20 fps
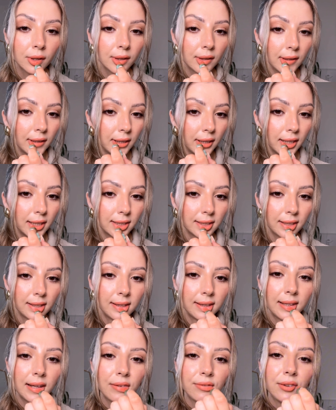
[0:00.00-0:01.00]
Yes, it
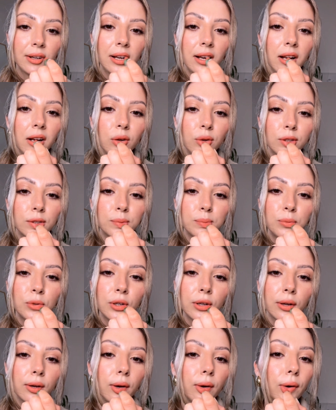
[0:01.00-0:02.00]
definitely looks
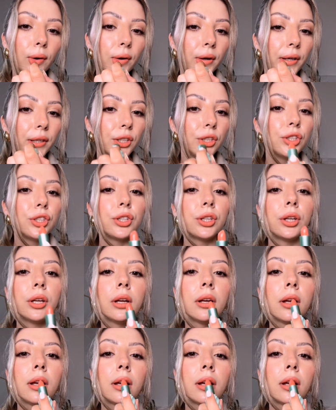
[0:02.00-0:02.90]
more orangey.